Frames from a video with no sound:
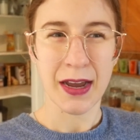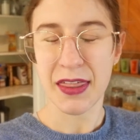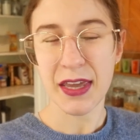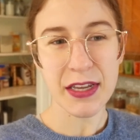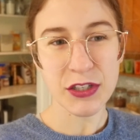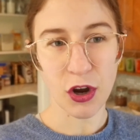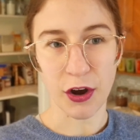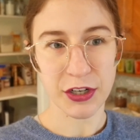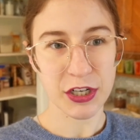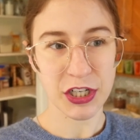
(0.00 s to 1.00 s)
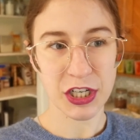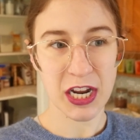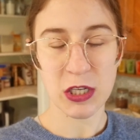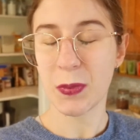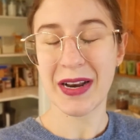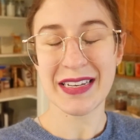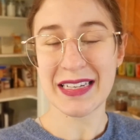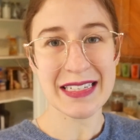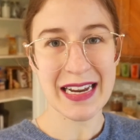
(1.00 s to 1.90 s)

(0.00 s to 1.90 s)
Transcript: I think it's cottage cheese, but it doesn't